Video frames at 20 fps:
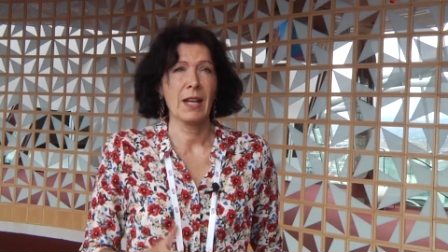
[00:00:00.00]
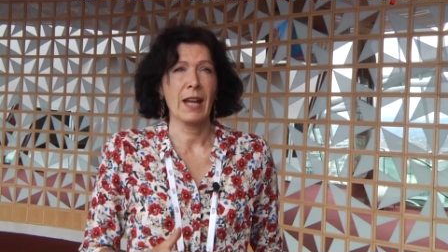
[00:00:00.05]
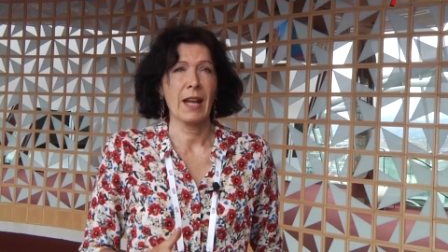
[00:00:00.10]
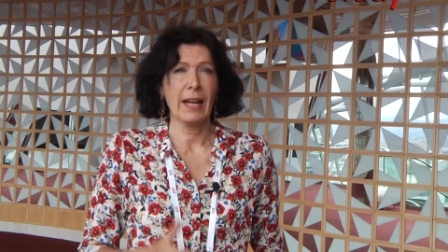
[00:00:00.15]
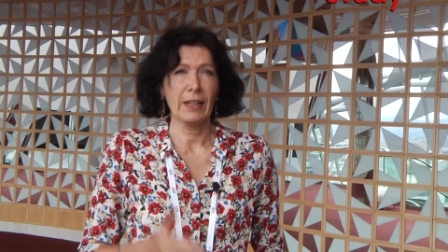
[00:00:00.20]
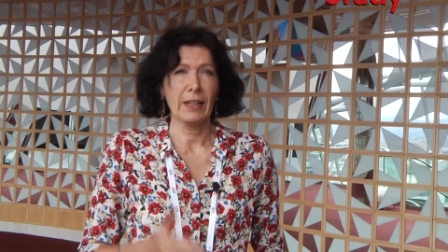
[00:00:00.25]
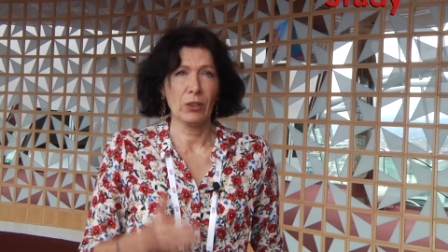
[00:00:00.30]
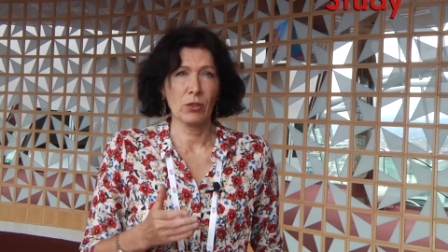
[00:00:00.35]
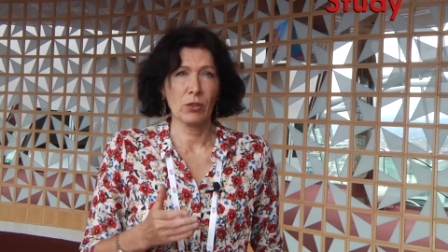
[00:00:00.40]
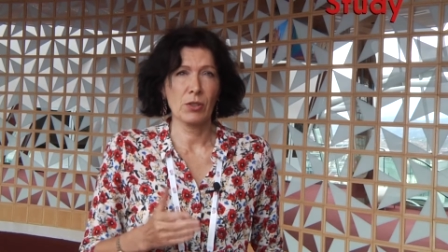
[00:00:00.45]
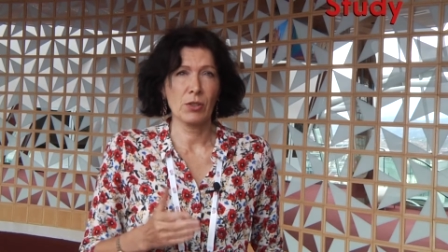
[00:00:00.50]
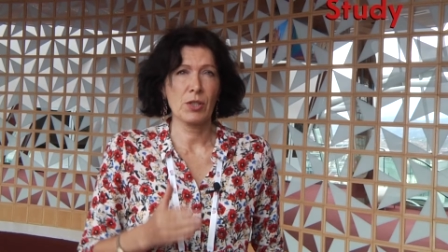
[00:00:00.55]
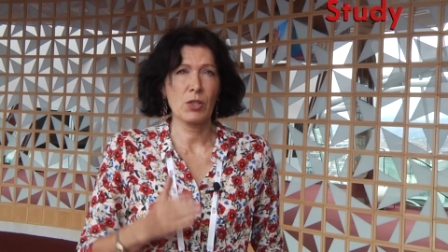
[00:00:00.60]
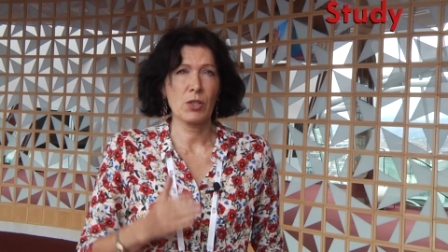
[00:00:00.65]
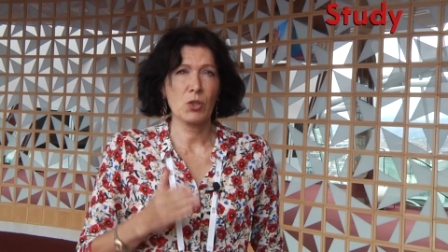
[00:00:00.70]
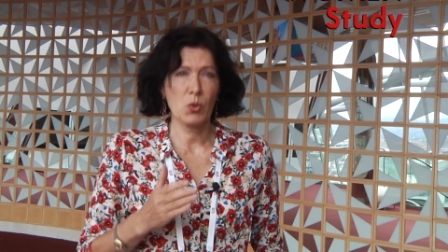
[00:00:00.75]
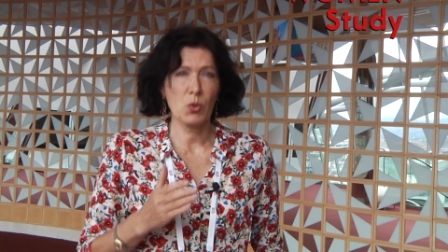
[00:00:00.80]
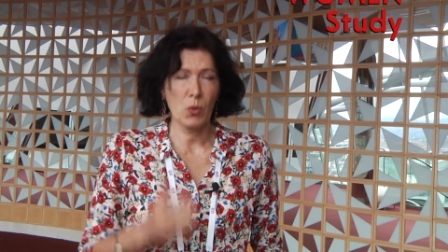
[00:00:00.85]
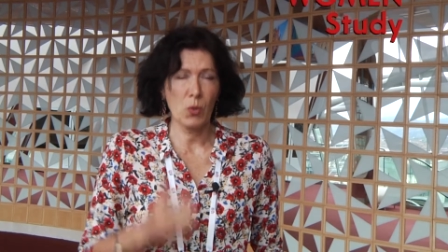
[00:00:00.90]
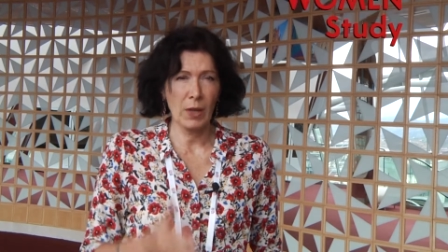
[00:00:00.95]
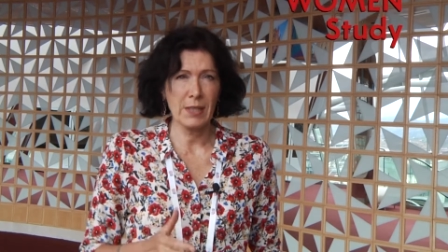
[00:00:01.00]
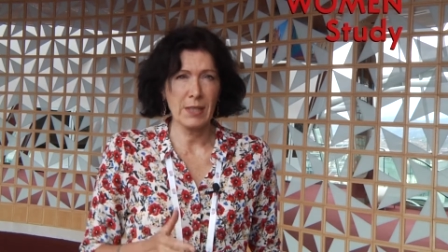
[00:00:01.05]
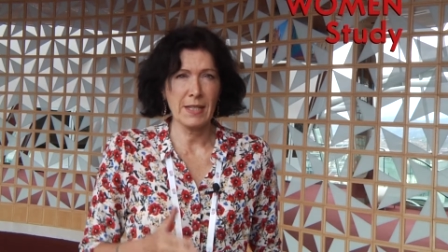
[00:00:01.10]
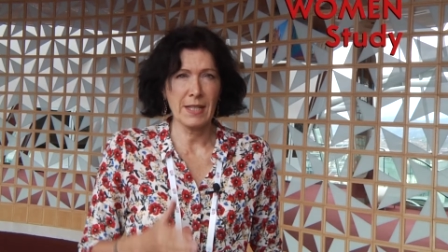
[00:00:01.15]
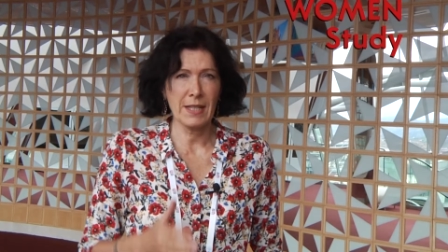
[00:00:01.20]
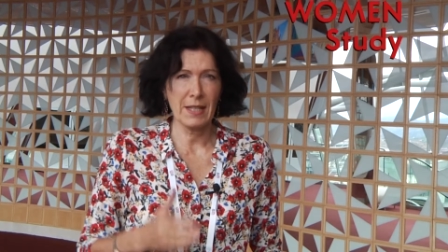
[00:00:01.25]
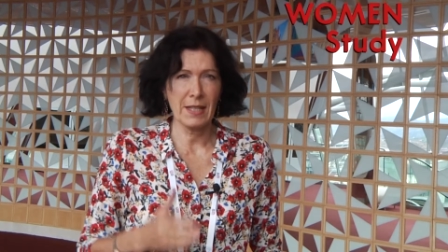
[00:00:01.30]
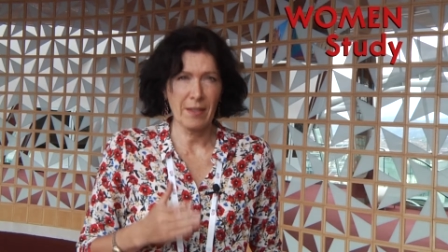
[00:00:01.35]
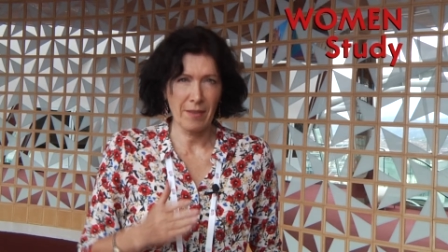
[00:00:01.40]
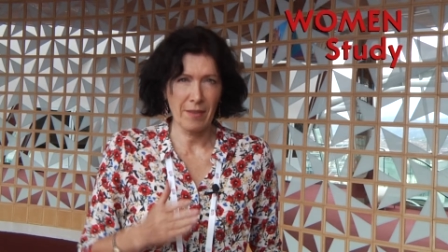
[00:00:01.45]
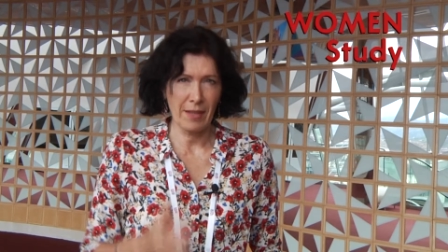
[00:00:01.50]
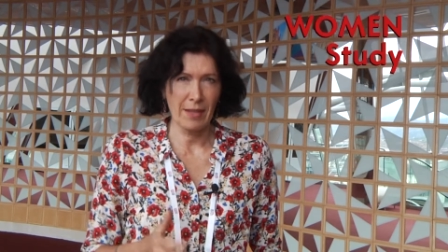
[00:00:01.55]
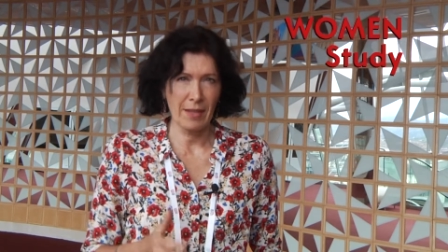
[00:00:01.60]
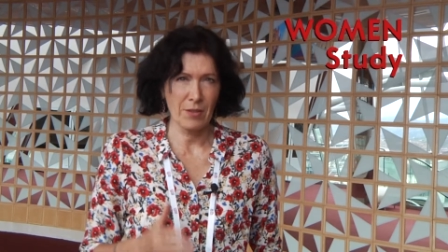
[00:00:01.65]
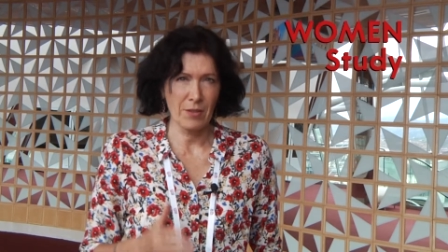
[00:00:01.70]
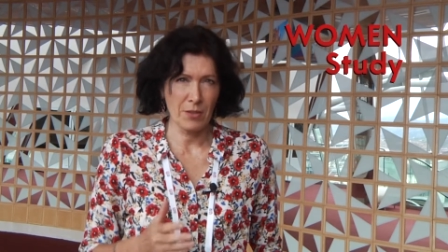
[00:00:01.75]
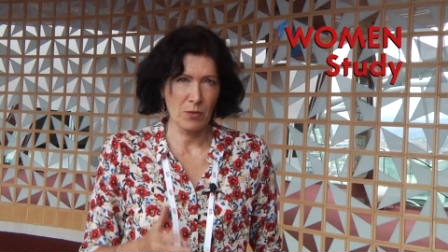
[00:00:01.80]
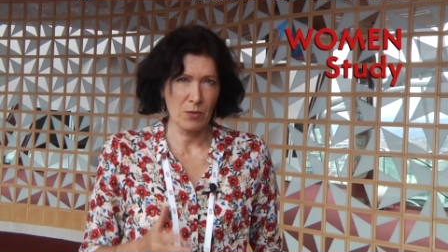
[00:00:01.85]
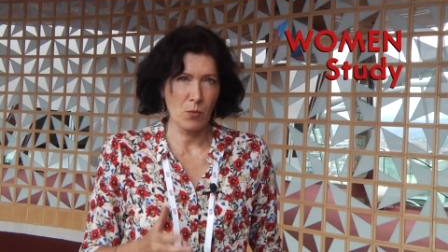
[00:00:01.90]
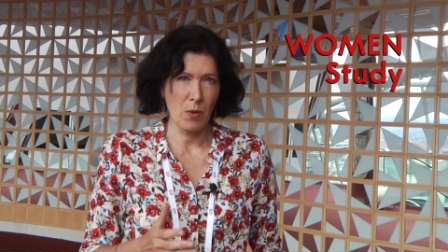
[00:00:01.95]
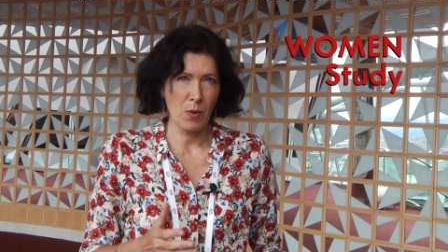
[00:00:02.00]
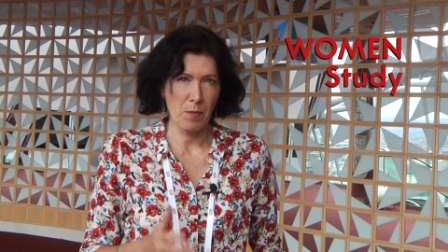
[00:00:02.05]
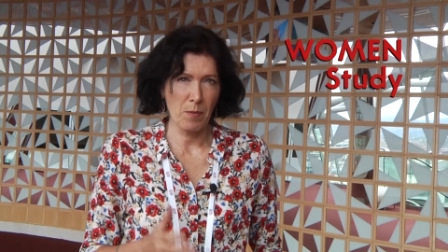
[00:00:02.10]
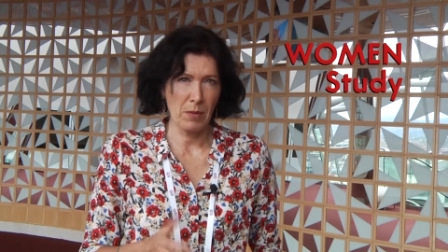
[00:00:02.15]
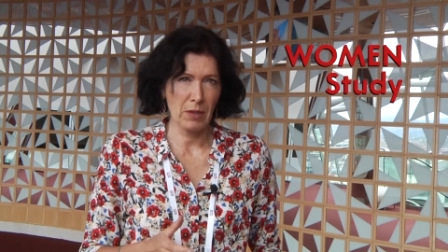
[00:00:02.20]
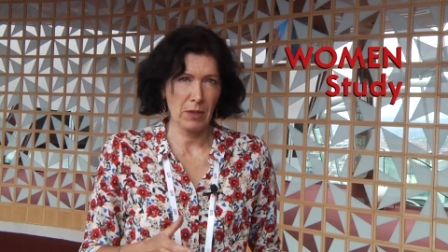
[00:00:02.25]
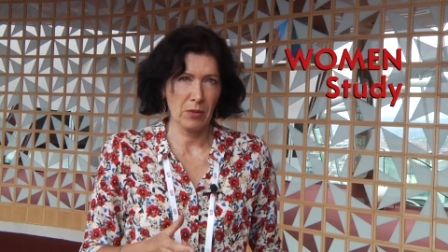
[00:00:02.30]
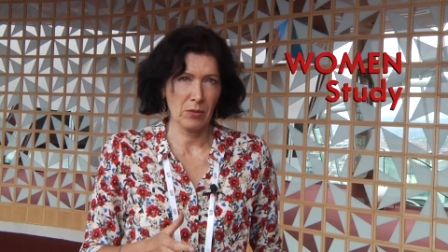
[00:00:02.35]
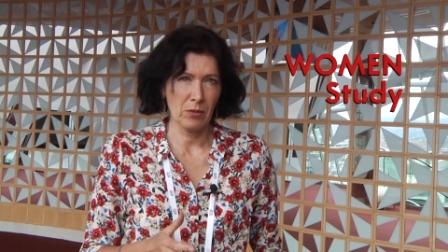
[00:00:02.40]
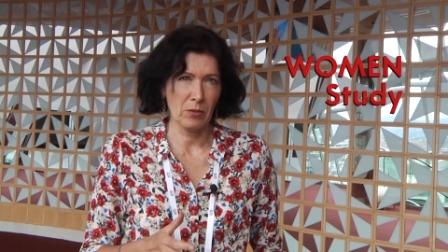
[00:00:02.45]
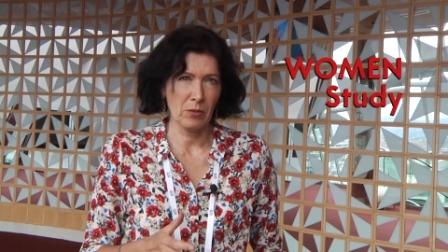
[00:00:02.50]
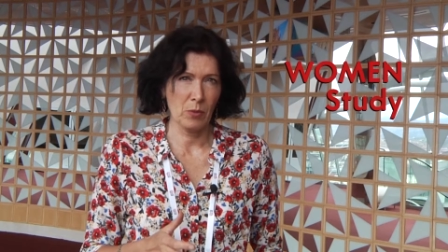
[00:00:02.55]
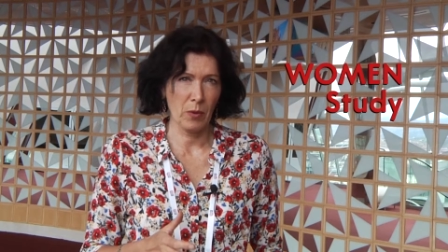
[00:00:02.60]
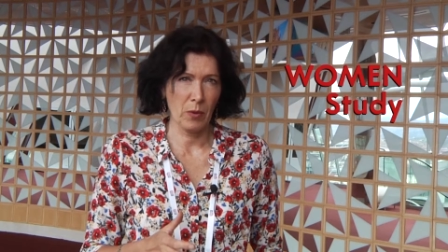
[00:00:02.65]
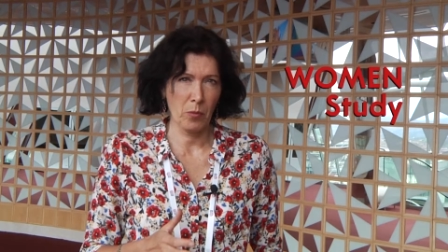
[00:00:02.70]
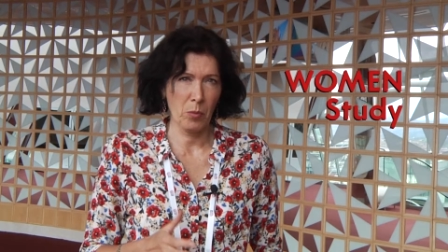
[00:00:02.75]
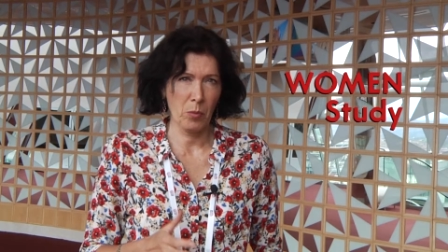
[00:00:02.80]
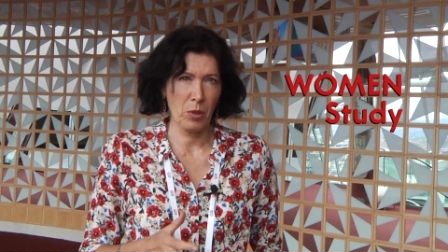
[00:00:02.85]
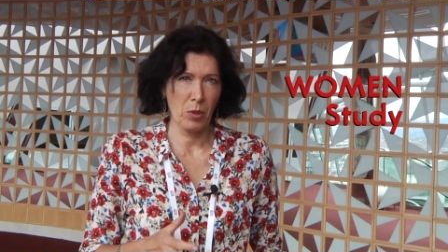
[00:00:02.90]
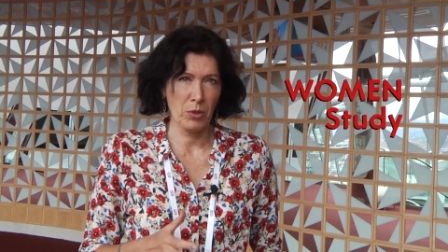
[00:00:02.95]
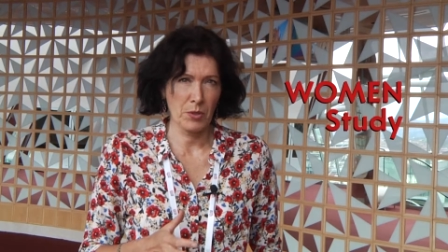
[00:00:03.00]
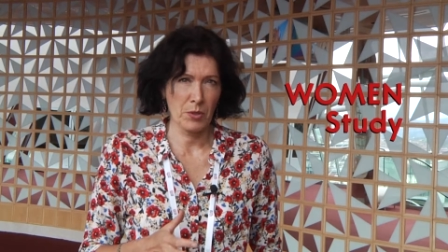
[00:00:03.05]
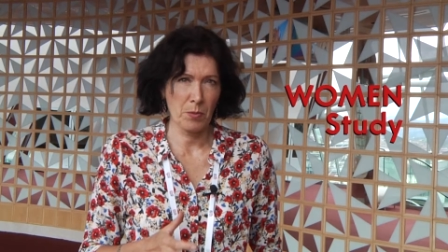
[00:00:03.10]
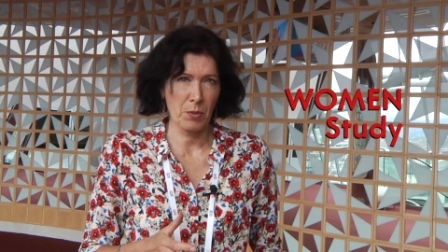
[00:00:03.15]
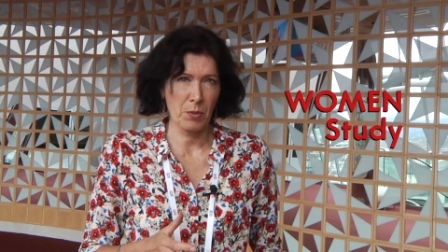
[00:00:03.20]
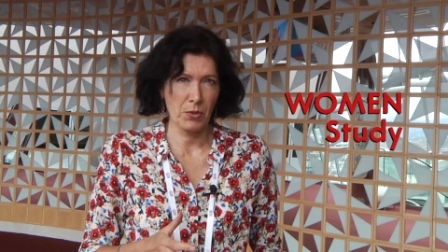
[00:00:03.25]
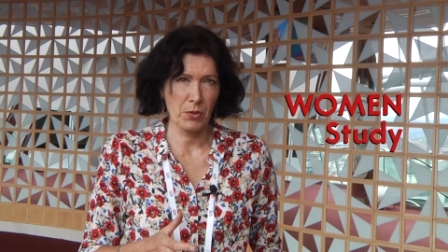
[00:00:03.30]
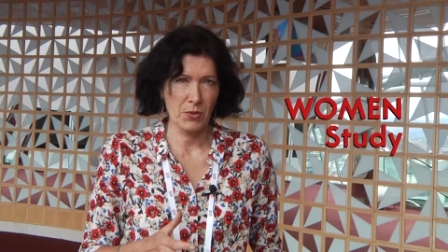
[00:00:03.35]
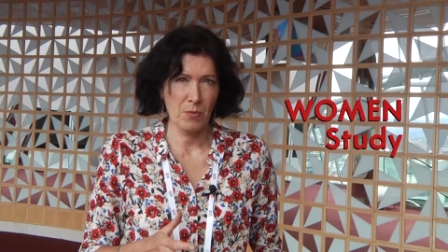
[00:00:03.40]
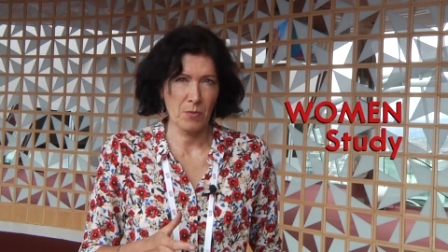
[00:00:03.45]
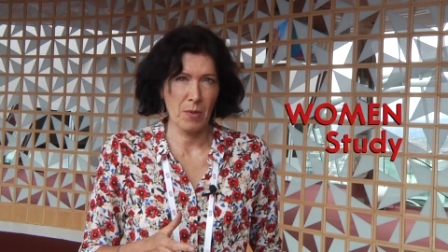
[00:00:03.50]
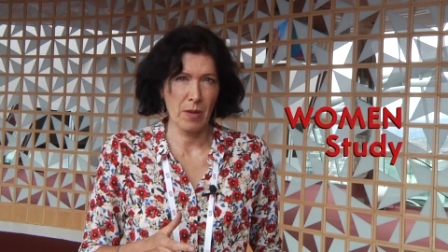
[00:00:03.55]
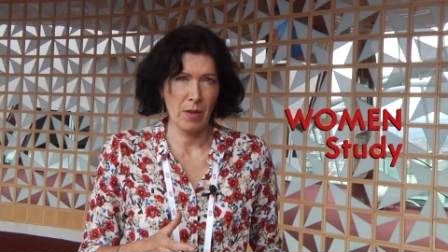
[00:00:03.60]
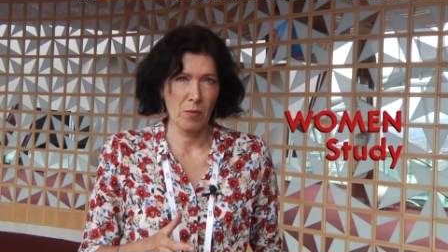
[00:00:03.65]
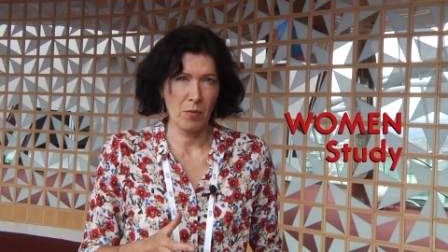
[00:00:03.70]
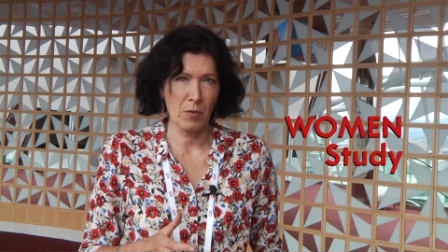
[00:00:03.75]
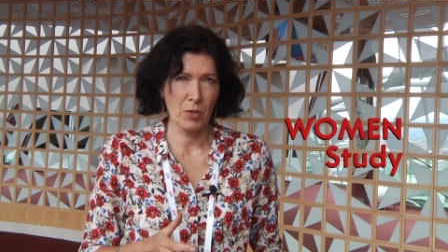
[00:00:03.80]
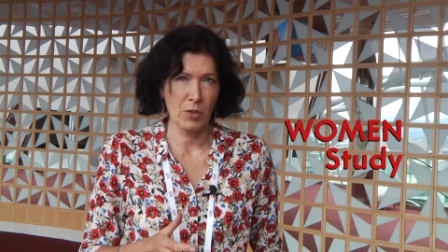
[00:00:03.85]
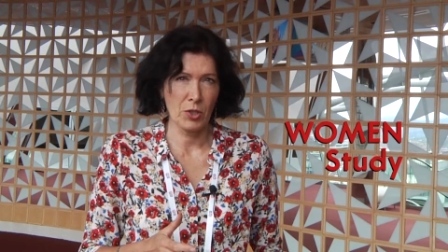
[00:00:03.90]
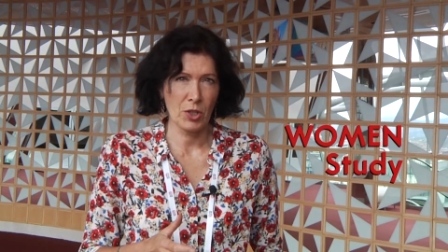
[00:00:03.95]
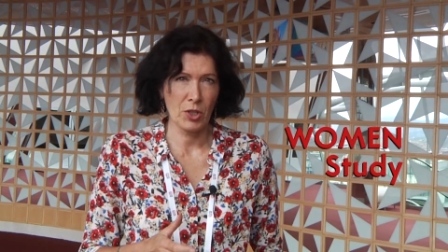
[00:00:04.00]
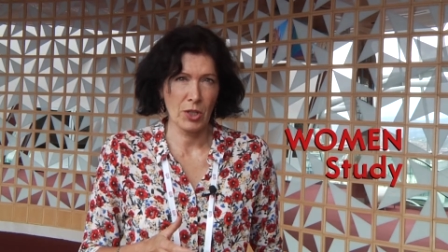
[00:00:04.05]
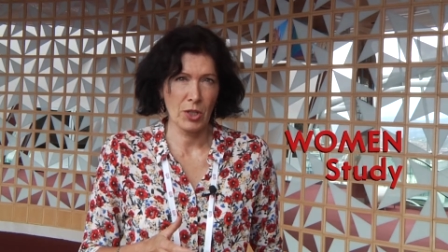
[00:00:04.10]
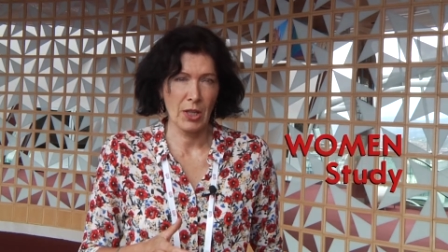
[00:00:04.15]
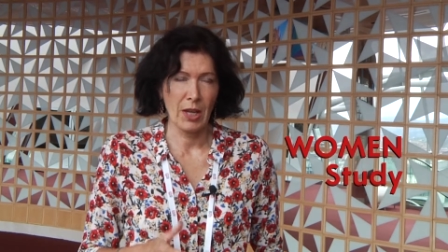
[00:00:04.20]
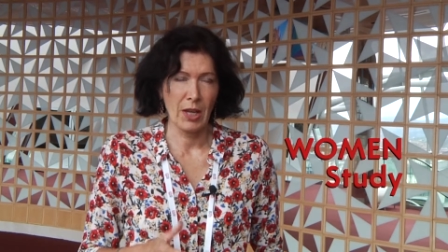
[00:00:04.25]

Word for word: and looked at 20,000 women with postpartum hemorrhage.